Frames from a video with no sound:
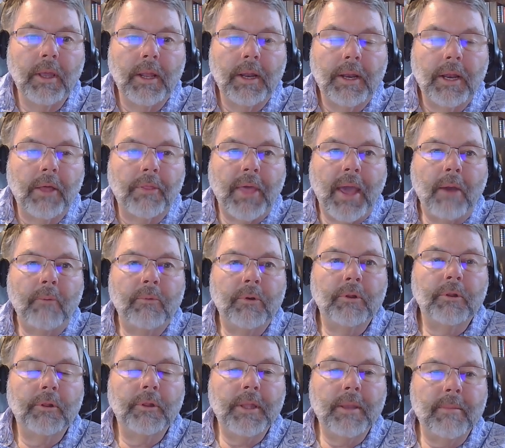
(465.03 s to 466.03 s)
Now that
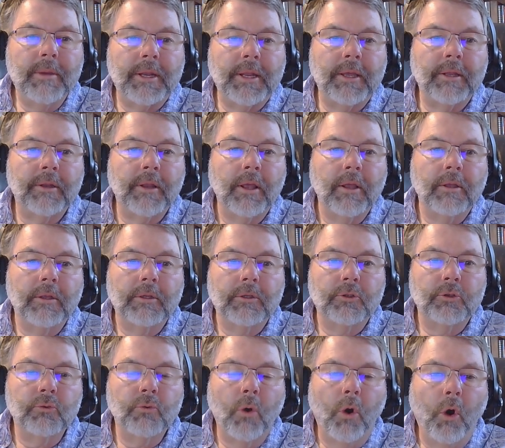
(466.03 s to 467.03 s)
will limit it
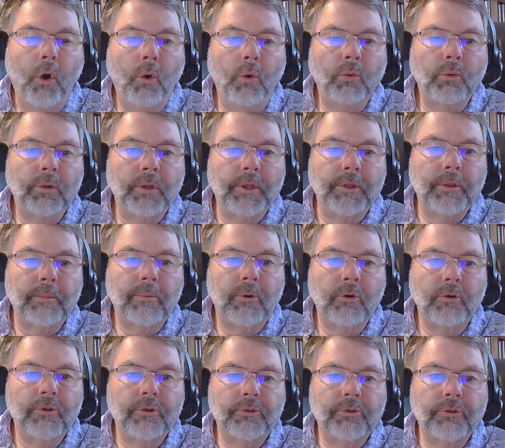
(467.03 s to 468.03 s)
to only the
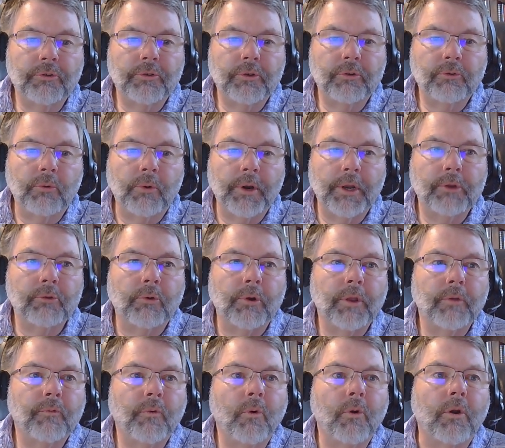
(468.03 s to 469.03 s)
purchases in
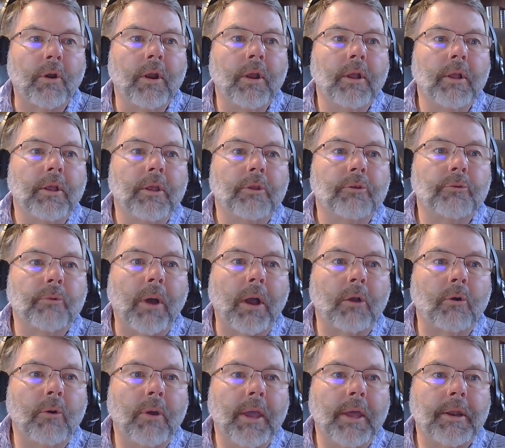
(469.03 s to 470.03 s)
2024. So I'll
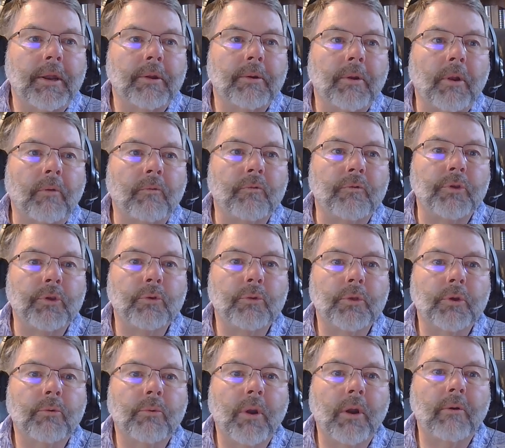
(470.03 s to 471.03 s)
go ahead and view the
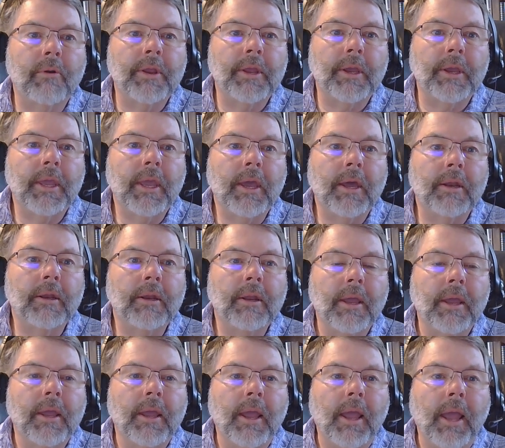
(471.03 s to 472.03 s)
query again,
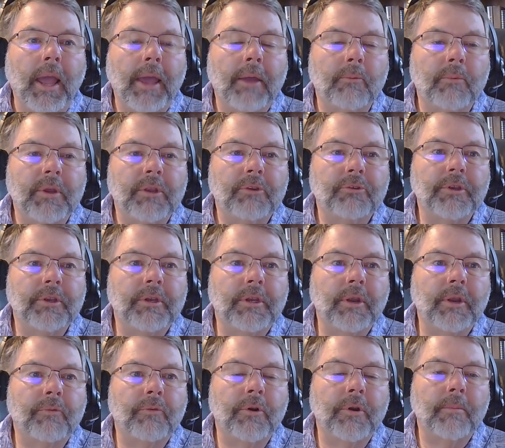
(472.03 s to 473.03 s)
and we see
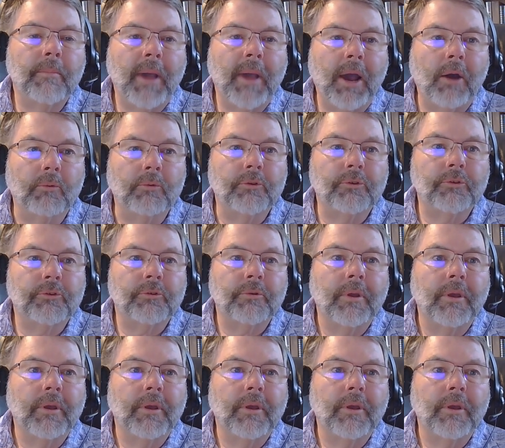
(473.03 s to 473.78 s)
different amounts.